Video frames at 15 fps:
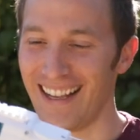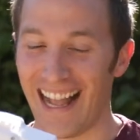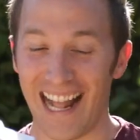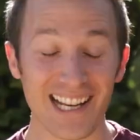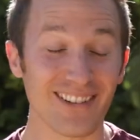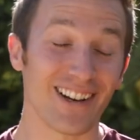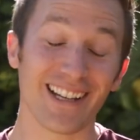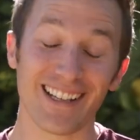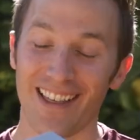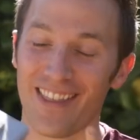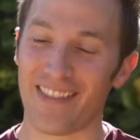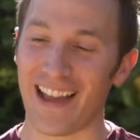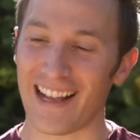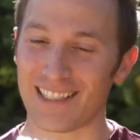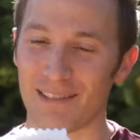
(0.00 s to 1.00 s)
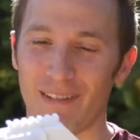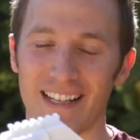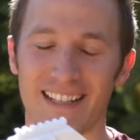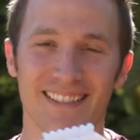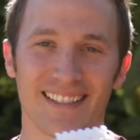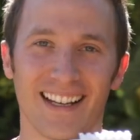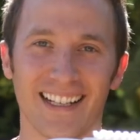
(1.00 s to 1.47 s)
Anyway, that's my
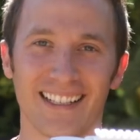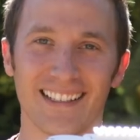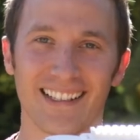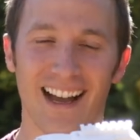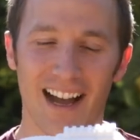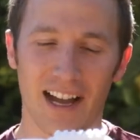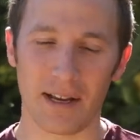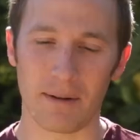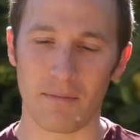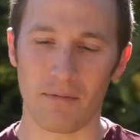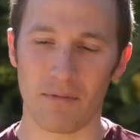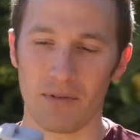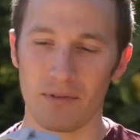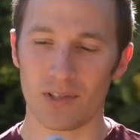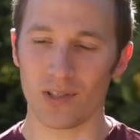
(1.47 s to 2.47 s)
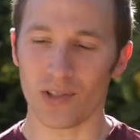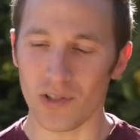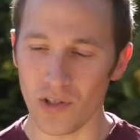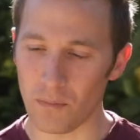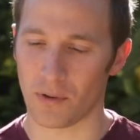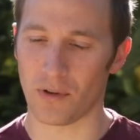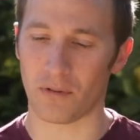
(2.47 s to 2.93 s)
design. I'm
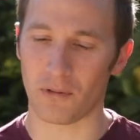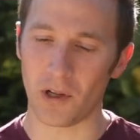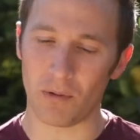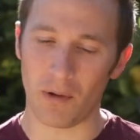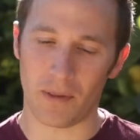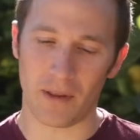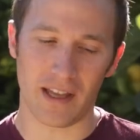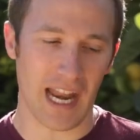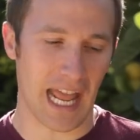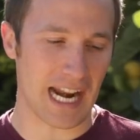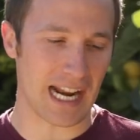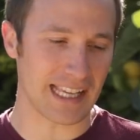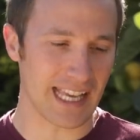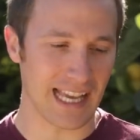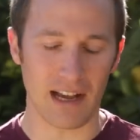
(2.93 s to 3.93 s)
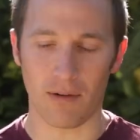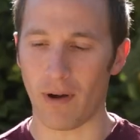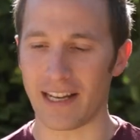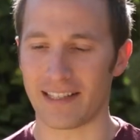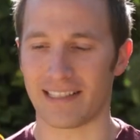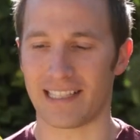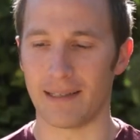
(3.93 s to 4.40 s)
super thrilled with it and I can't
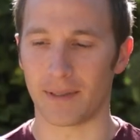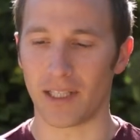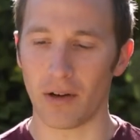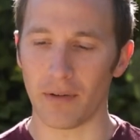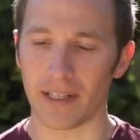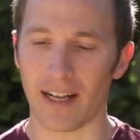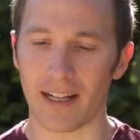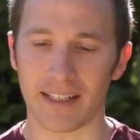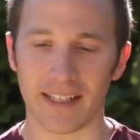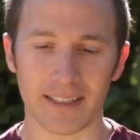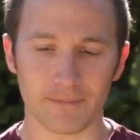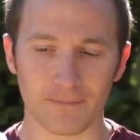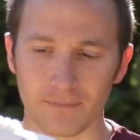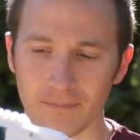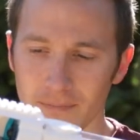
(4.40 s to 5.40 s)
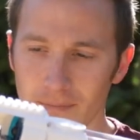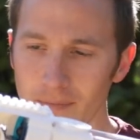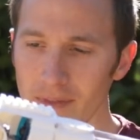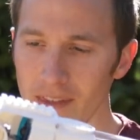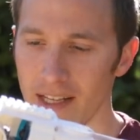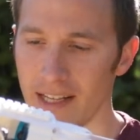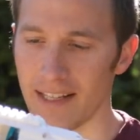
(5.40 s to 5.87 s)
wait to keep going on it.
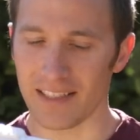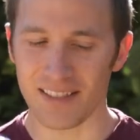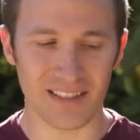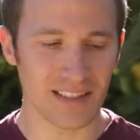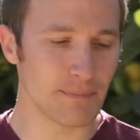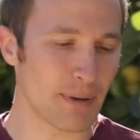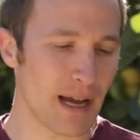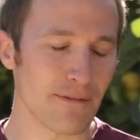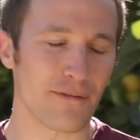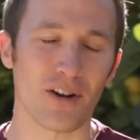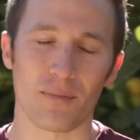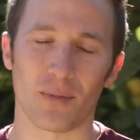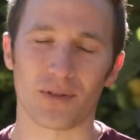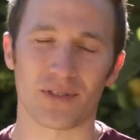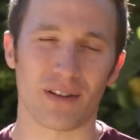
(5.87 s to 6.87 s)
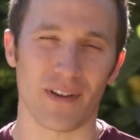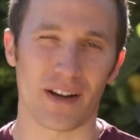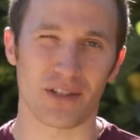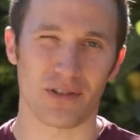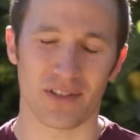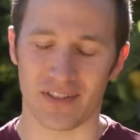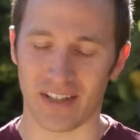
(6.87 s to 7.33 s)
It's by far the most
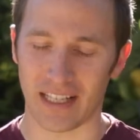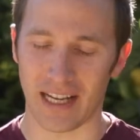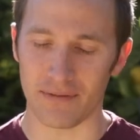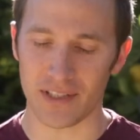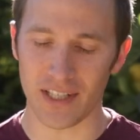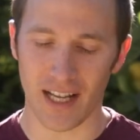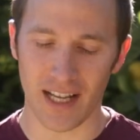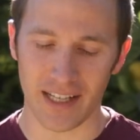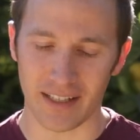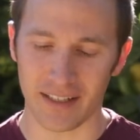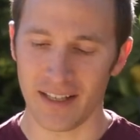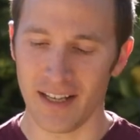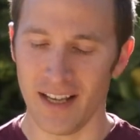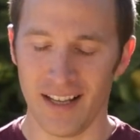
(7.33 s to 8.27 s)
adventurous thing I've done.